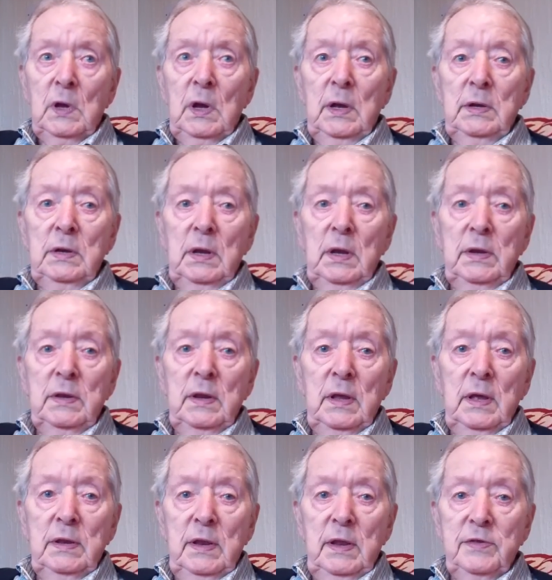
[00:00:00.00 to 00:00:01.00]
and
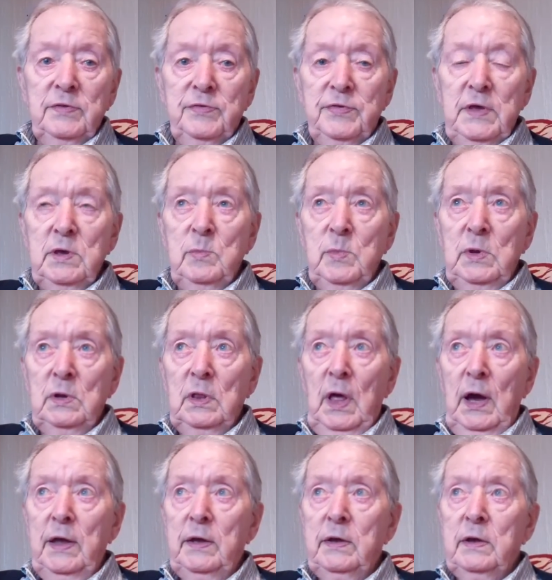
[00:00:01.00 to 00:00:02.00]
the thing we
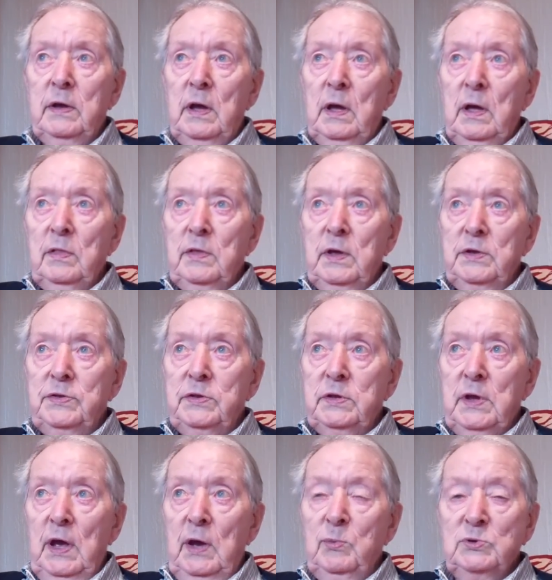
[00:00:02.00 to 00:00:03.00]
like, that
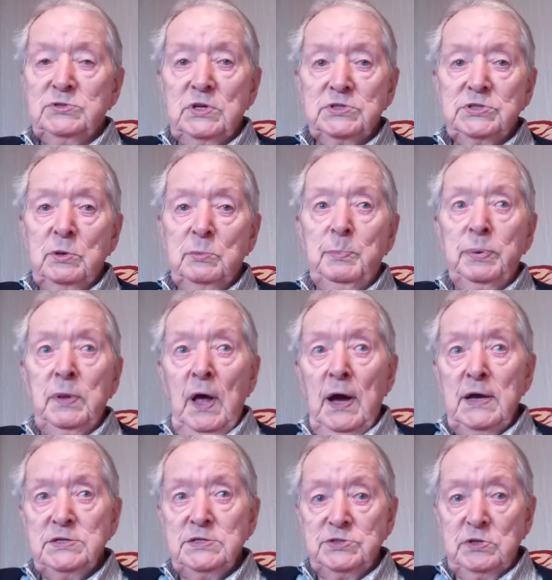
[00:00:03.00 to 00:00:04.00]
it was a
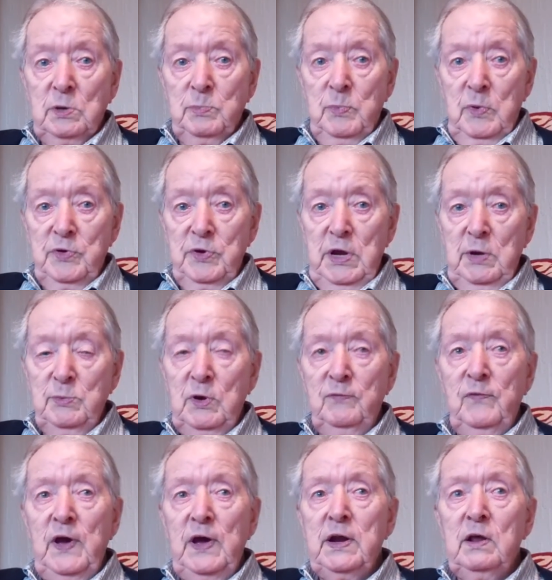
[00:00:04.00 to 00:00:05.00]
supply submarine, a
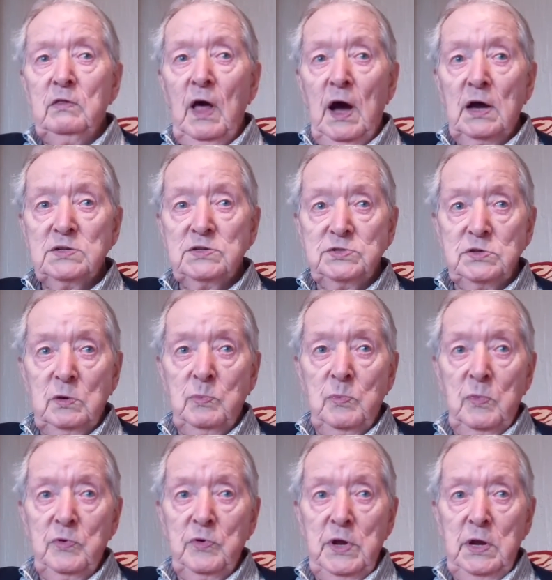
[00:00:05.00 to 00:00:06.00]
very large
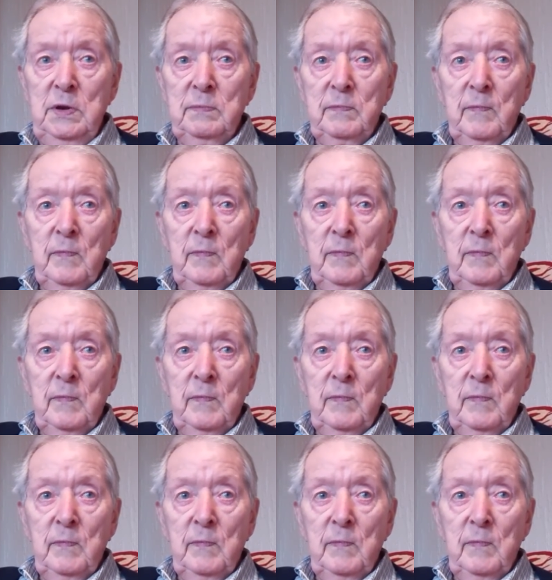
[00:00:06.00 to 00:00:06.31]
submarine.